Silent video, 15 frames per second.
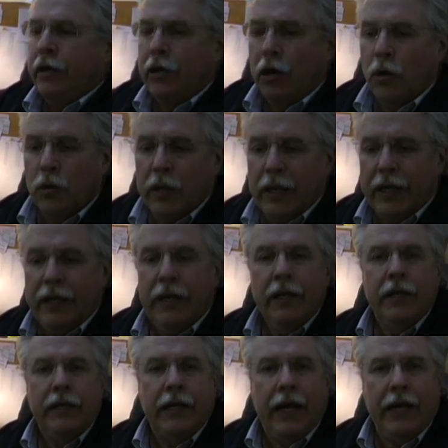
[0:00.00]
no lead
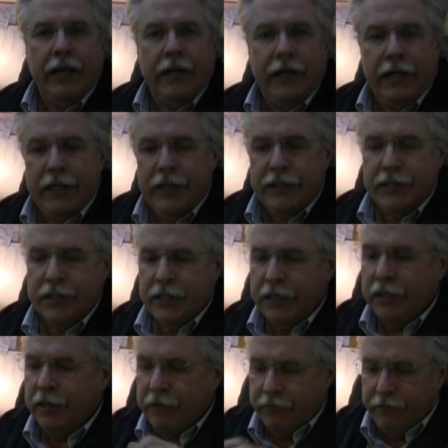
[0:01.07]
tank tees,
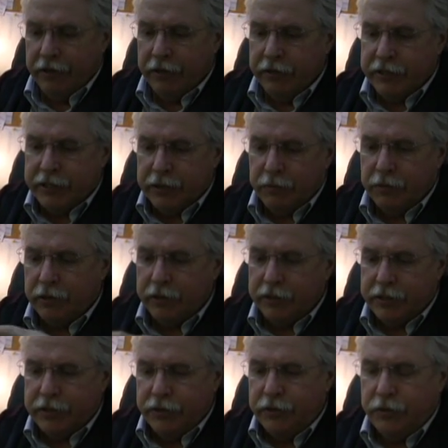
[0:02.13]
very similar
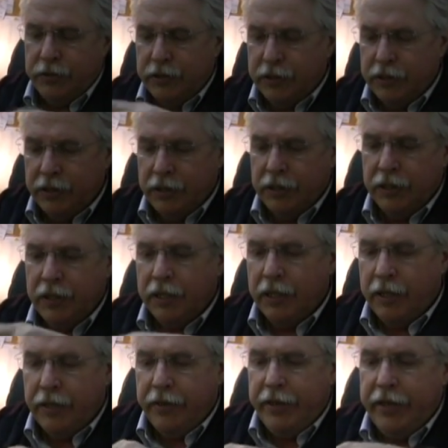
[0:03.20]
to
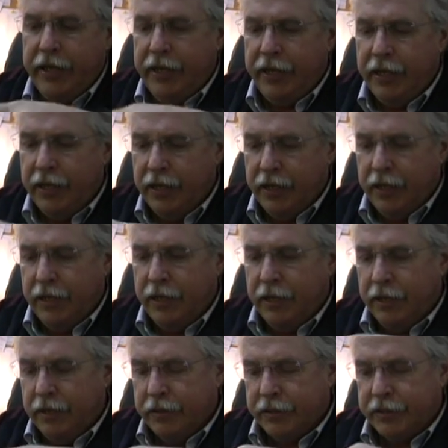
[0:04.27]
the
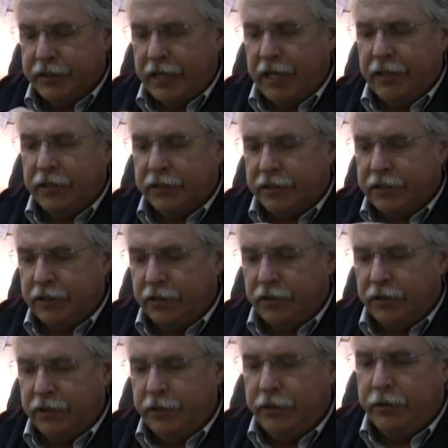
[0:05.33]
stainless
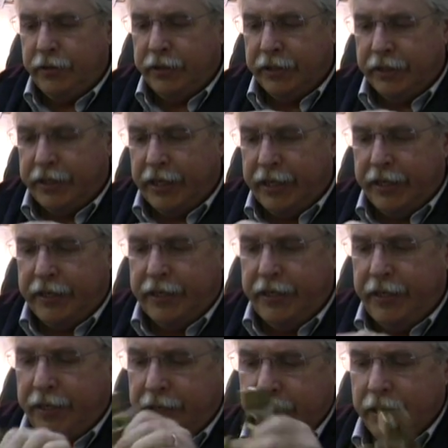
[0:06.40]
steel Union tank
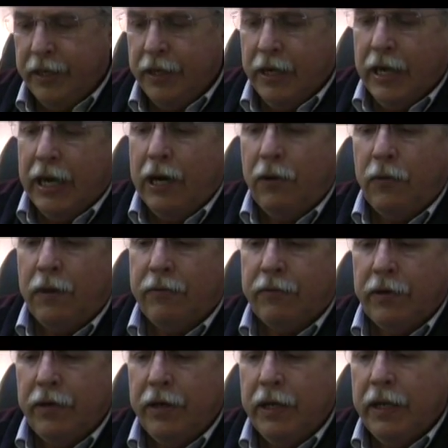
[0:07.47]
tee.
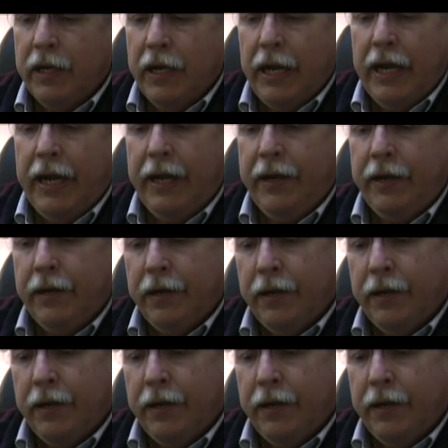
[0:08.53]
However, a